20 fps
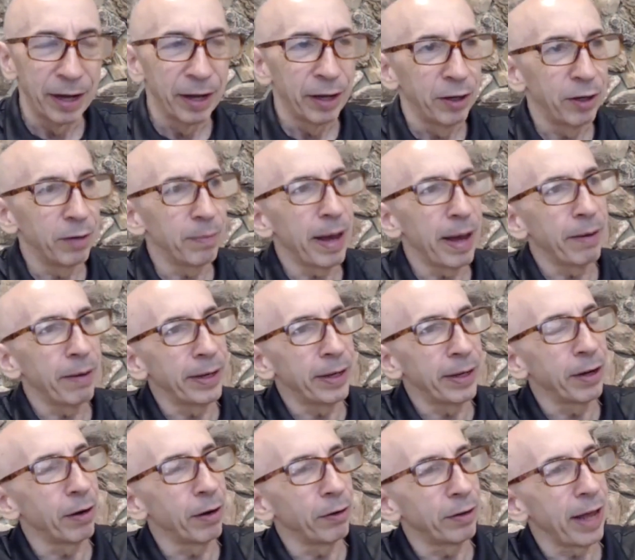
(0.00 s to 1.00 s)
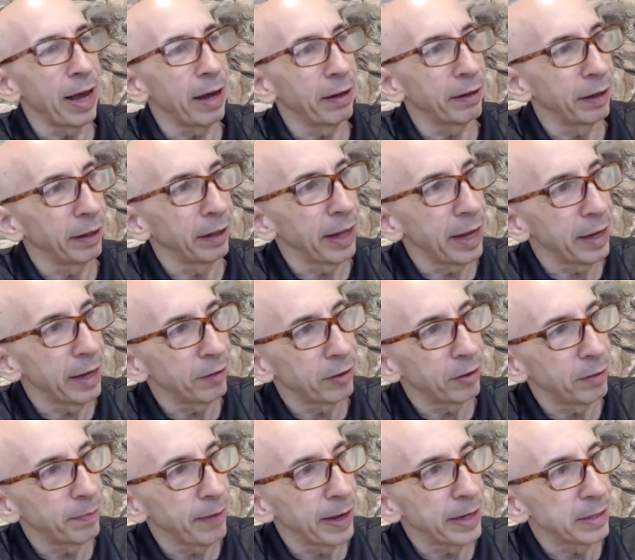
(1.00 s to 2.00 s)
You may, when you go down the list,
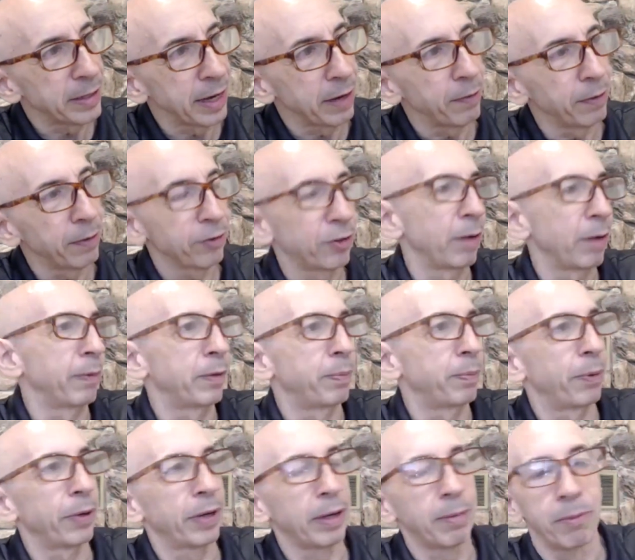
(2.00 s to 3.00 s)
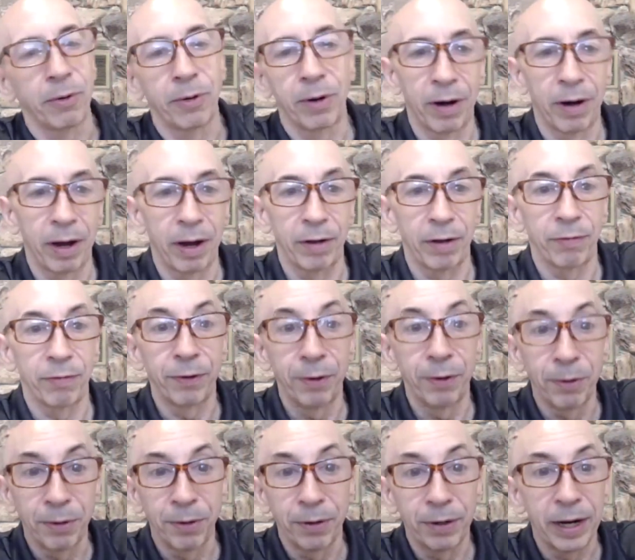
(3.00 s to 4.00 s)
you may say, well, someone's putting more on the
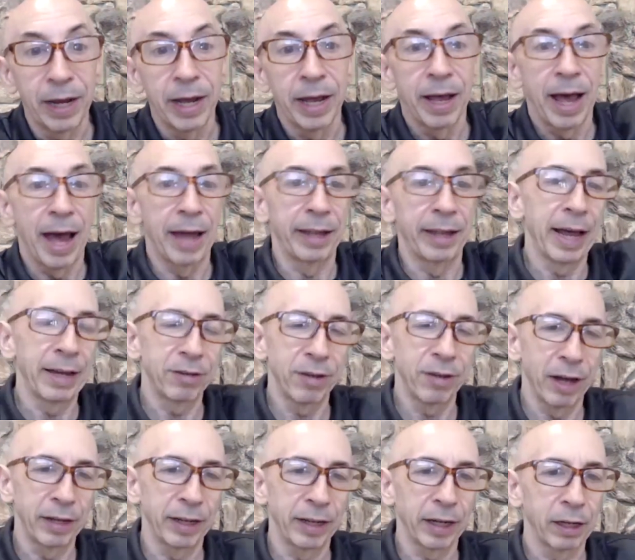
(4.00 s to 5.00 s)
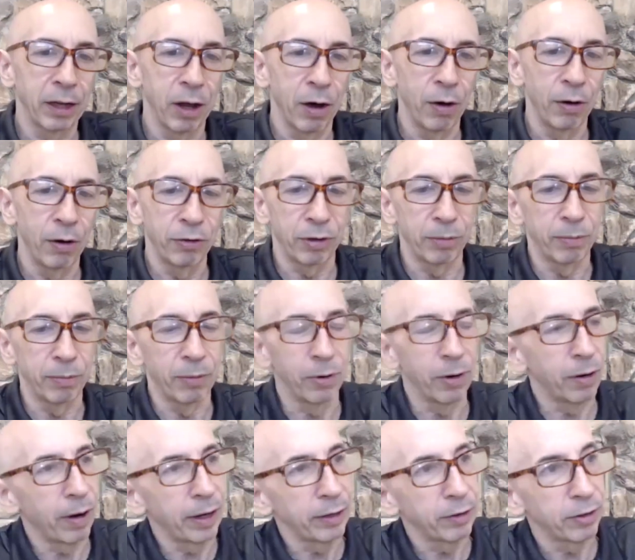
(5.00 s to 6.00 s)
food and less on the clothes, or
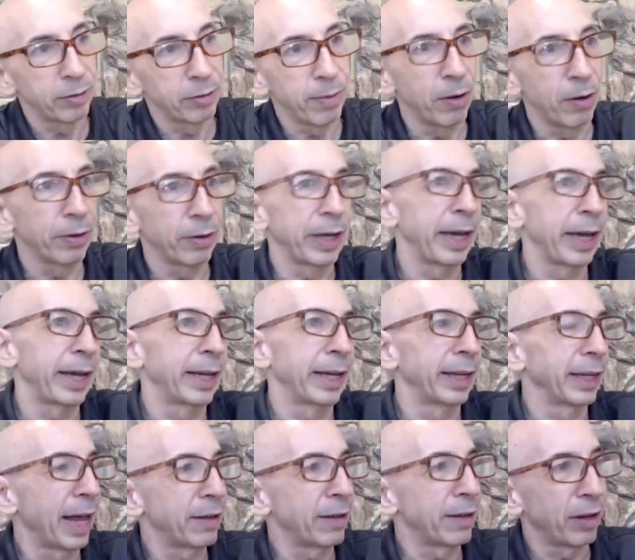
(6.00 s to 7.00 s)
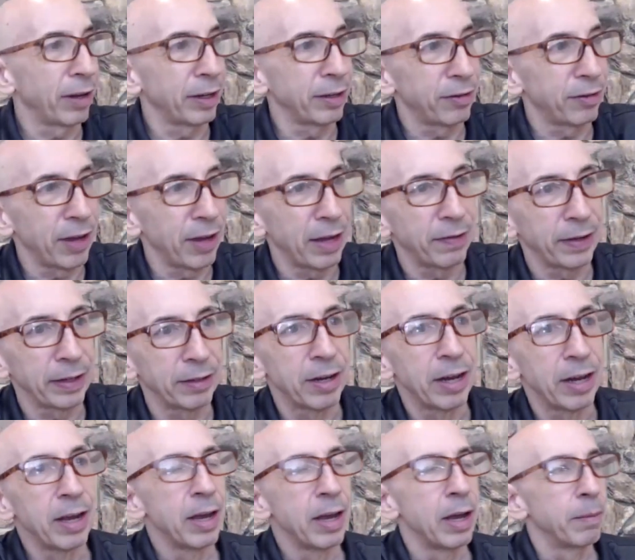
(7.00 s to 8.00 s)
more on smoking and less on savings.
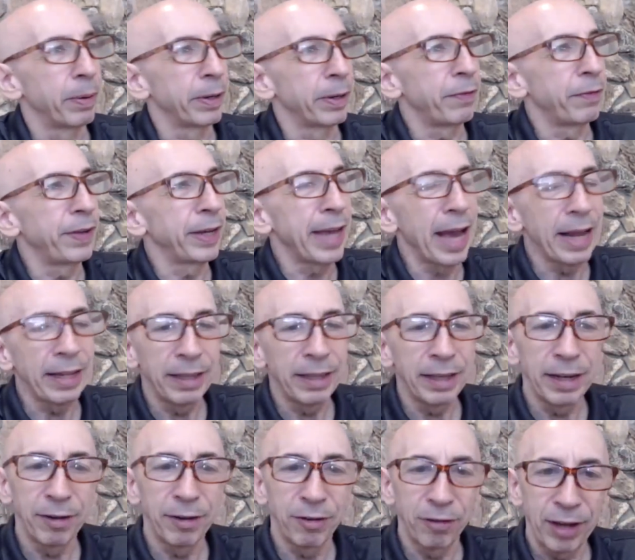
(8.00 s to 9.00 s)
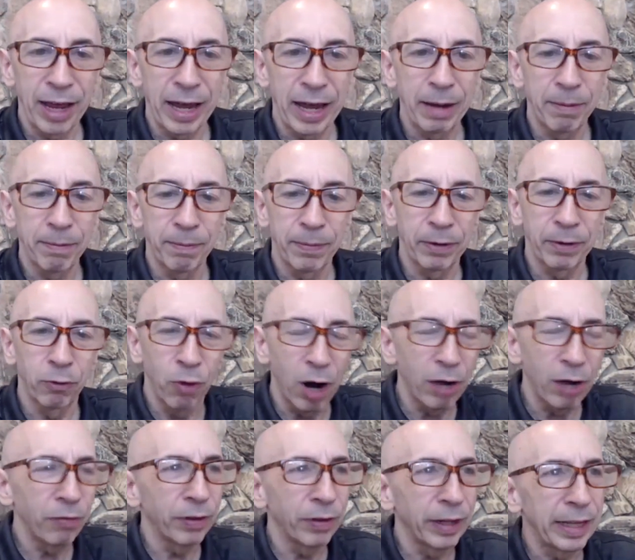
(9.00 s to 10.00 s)
But if you get to the same,
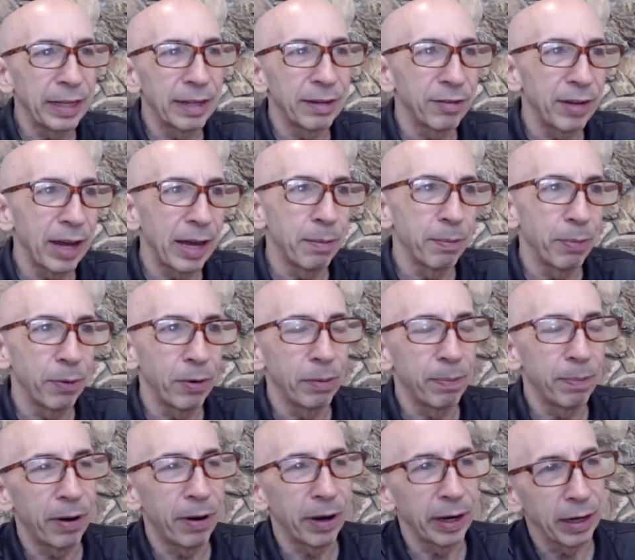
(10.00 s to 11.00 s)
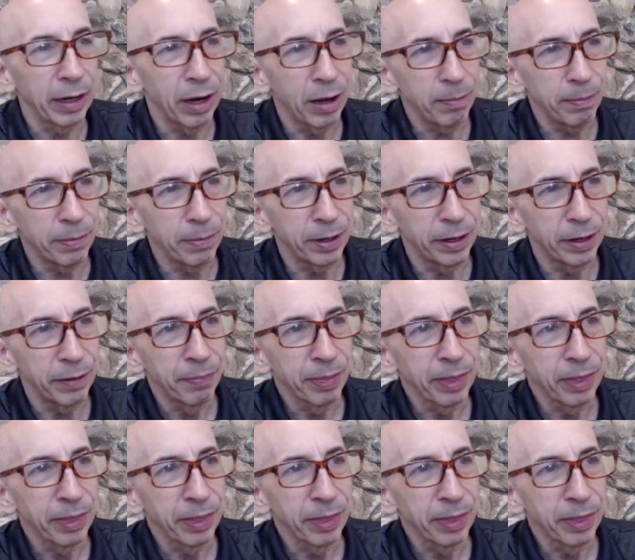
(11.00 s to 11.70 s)
roughly the same ballpark number,